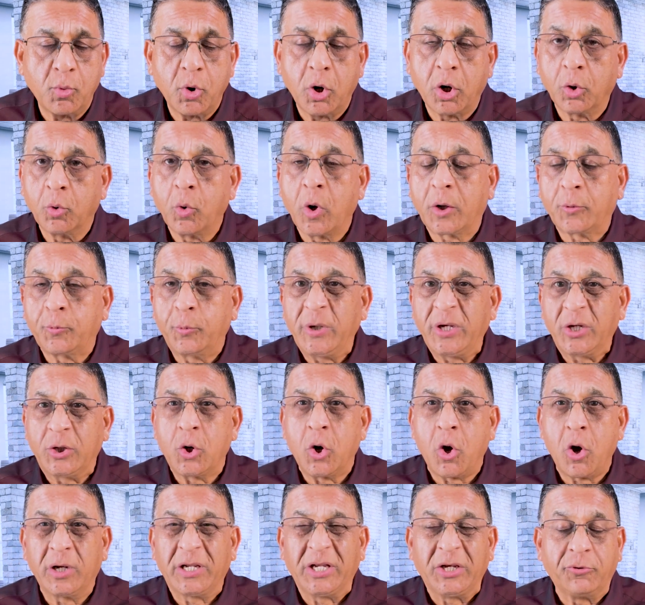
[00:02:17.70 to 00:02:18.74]
or what we
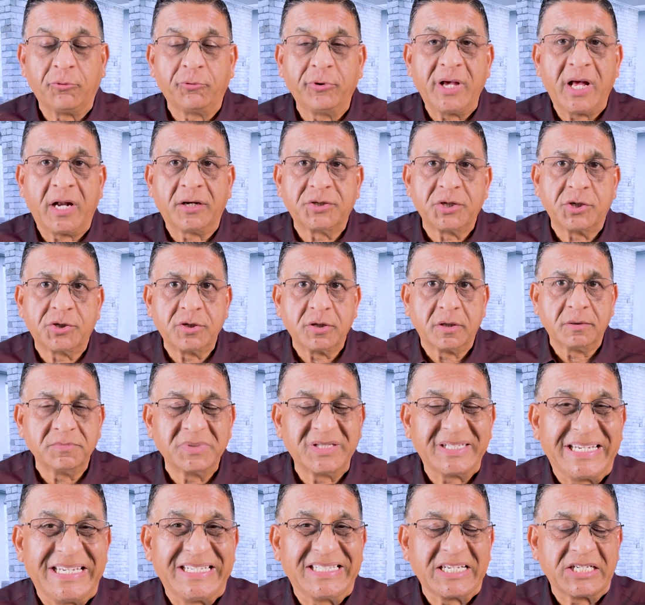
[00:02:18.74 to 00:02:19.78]
call in realtor terms
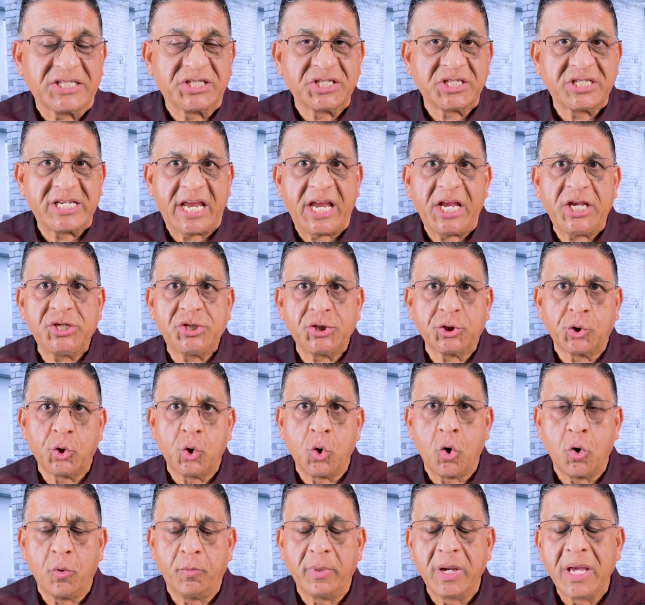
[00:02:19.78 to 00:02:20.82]
is stage your
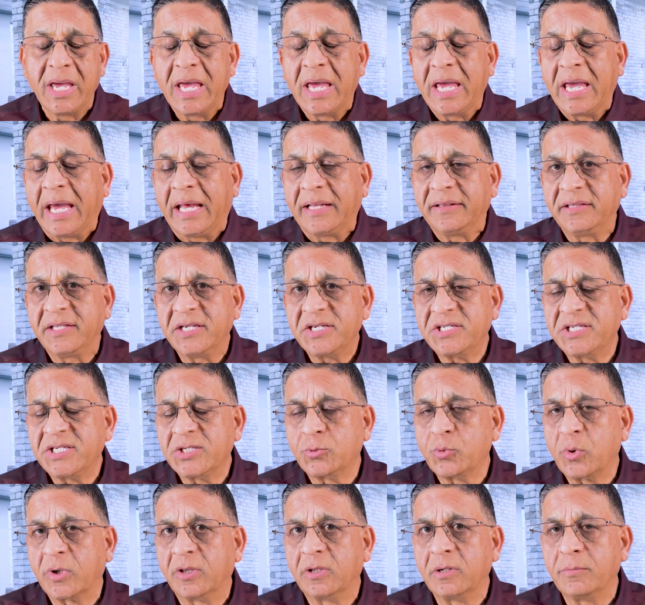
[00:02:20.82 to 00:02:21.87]
home. And this is
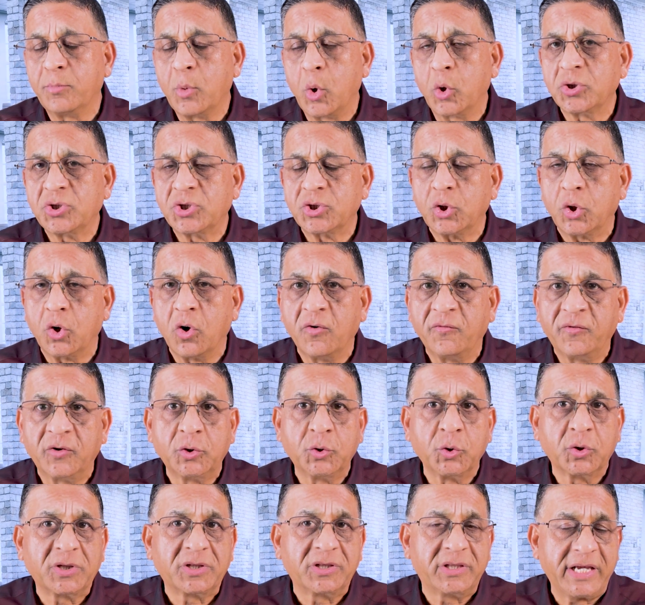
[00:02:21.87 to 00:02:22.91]
one of the most
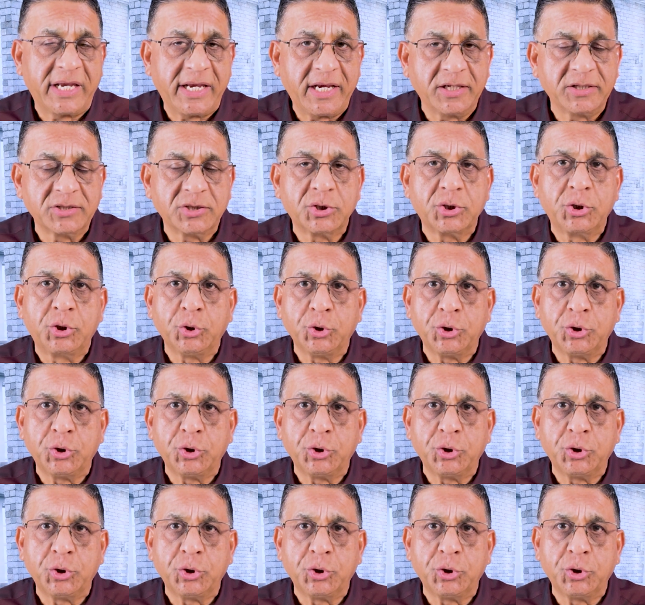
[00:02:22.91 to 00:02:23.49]
overlooked things to